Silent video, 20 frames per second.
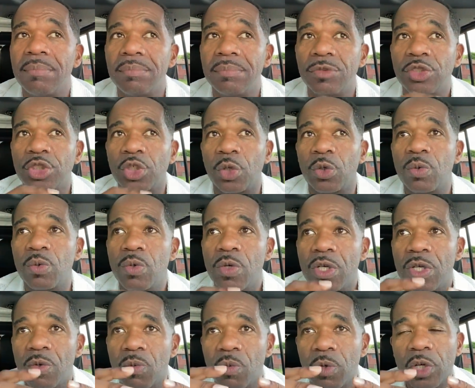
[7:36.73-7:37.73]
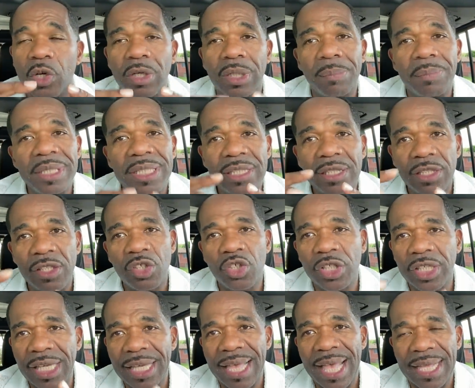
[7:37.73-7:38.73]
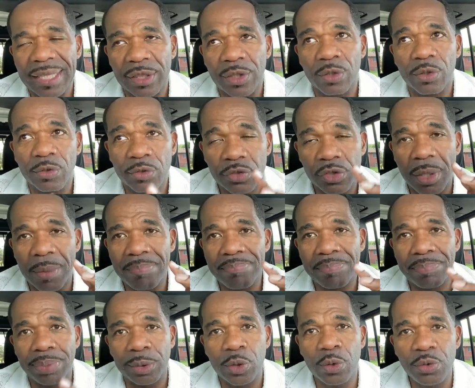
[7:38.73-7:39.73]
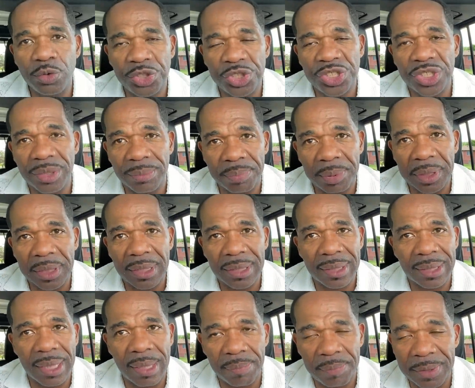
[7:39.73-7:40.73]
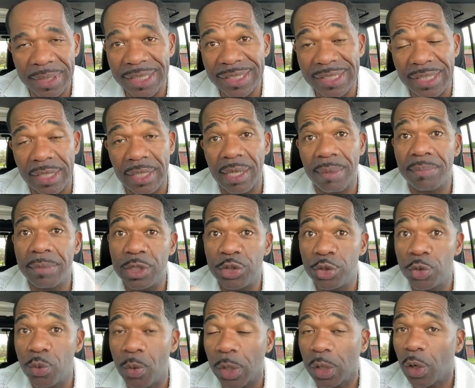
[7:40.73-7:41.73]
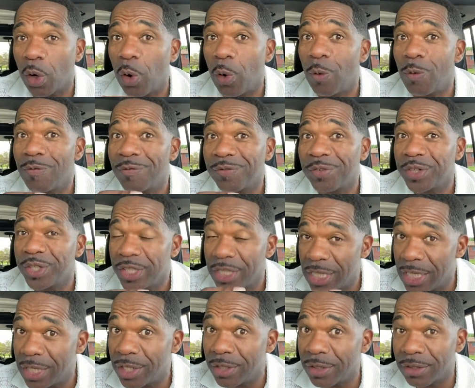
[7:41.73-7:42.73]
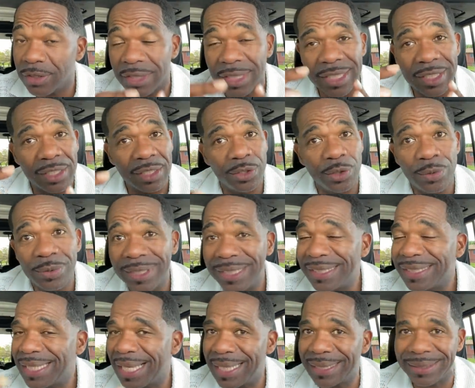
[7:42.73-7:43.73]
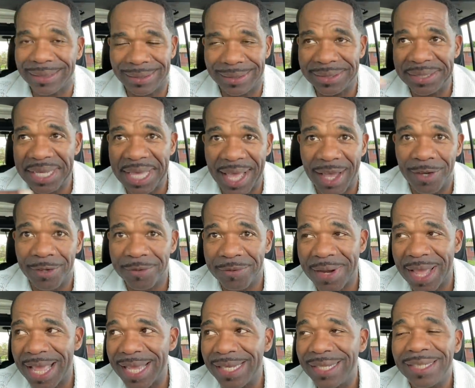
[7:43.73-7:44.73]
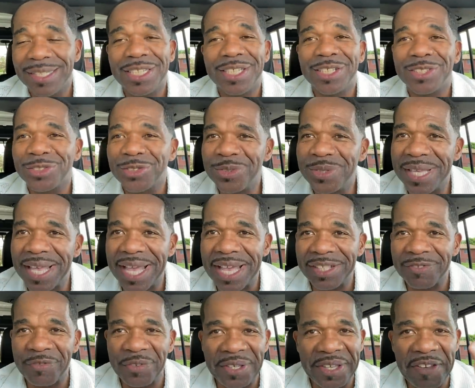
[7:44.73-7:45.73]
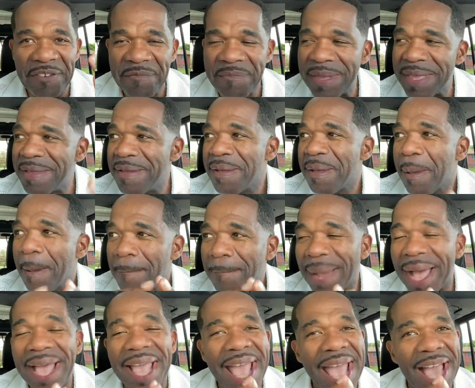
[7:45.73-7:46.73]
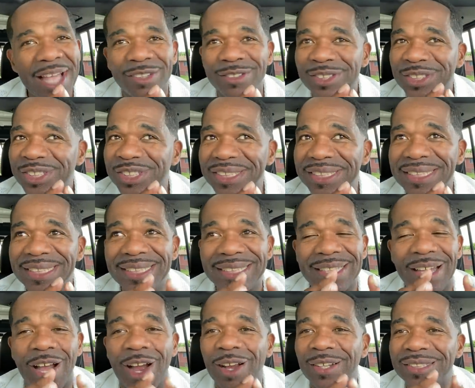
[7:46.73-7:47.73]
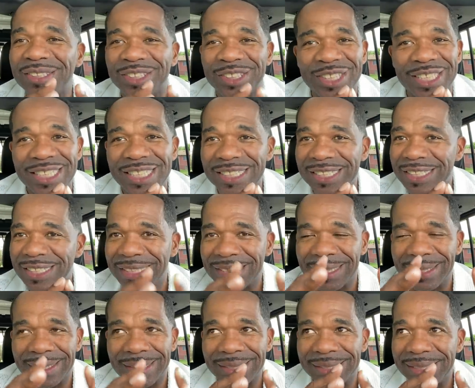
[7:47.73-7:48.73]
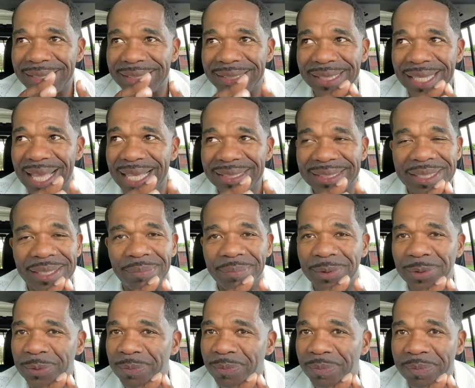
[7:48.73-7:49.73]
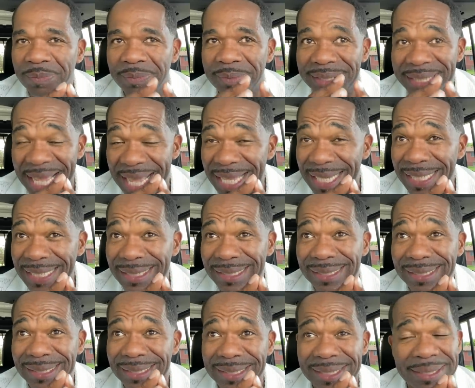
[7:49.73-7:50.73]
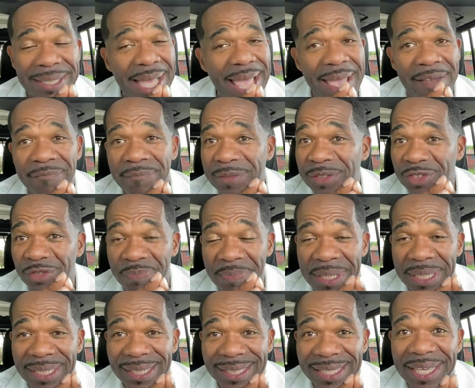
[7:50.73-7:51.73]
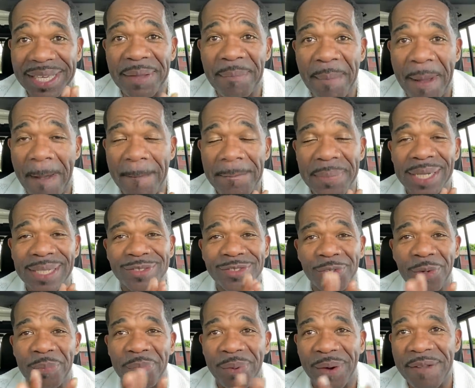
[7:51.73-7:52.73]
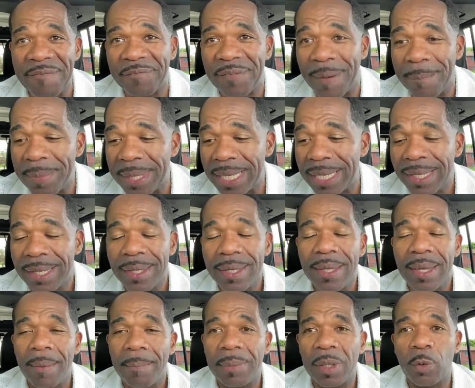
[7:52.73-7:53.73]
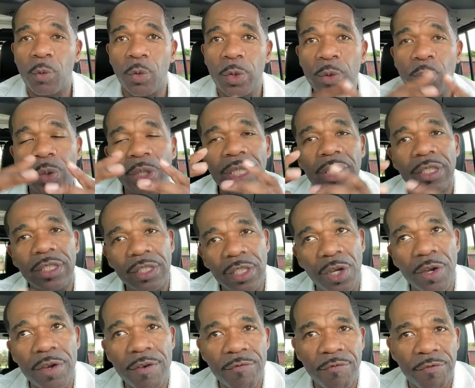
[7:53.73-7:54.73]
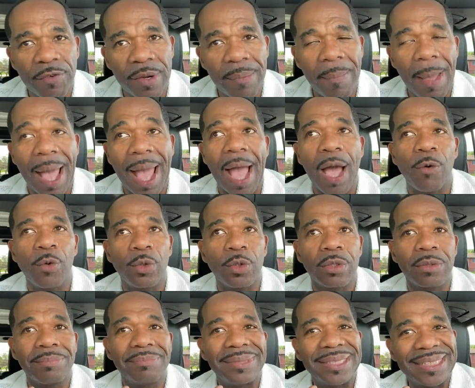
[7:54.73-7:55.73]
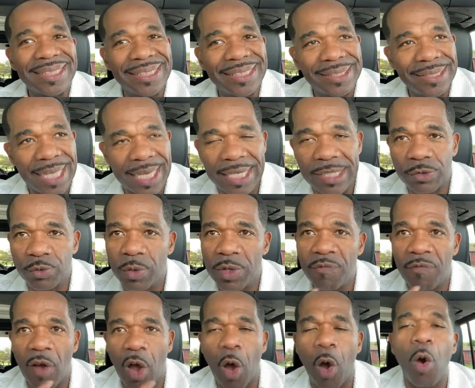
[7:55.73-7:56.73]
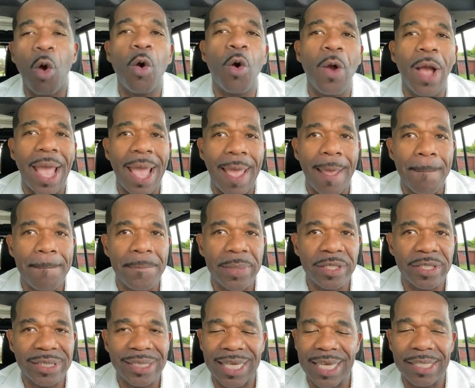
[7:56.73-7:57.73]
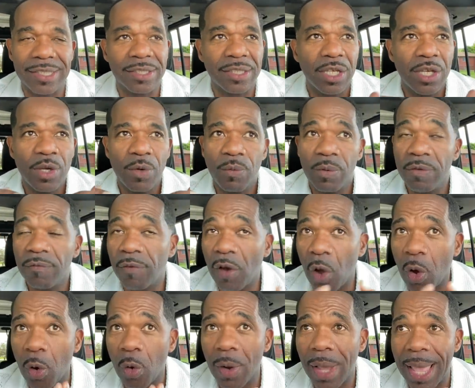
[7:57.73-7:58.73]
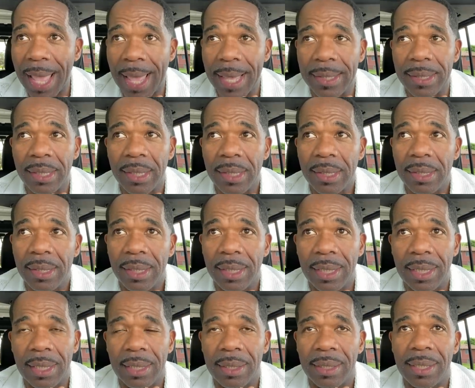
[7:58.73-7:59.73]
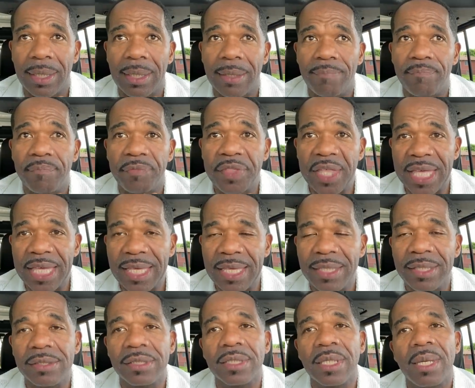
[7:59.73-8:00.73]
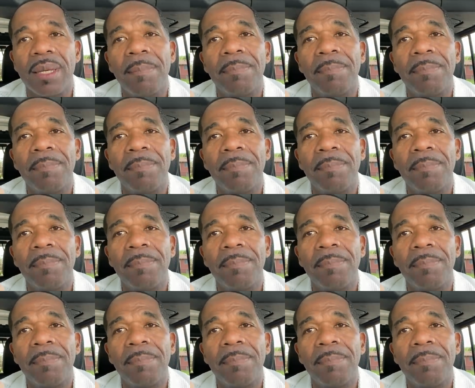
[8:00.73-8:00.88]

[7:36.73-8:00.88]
So we're going to be looking at those blue chip companies, the companies you want to own for years, including Tesla now, right? So you guys forgive me. My allergies are just, these last couple of days have just been kicking my butt, so pray for me. But we want to learn from our mistakes. We've all had mistakes. We've all had things.